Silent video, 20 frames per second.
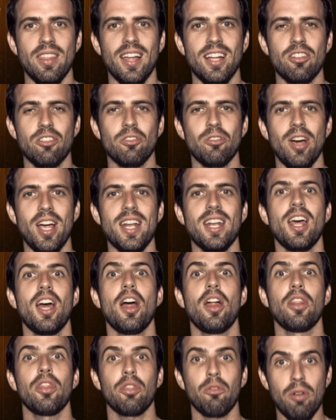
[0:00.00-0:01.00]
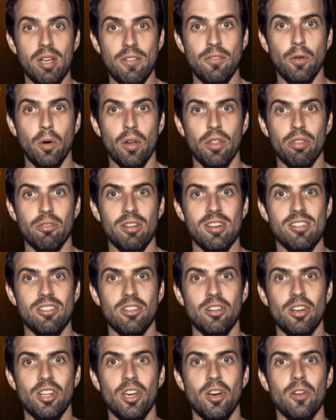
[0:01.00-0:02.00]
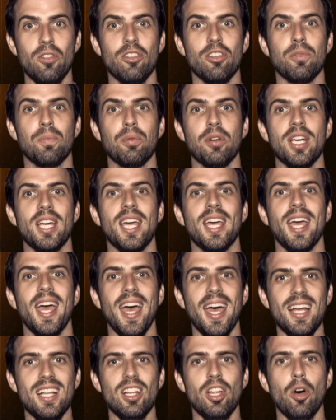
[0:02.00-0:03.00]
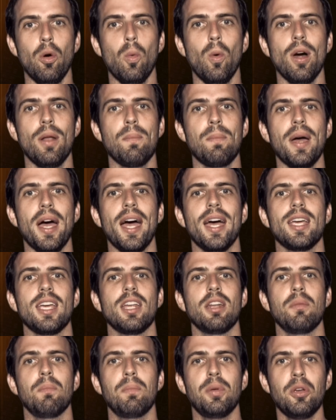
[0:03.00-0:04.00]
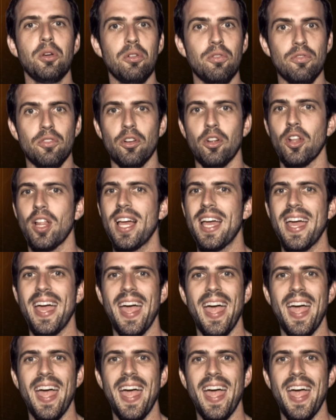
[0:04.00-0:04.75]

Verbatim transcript: That's right, three forty-three Studios is bringing Halo one back in beautiful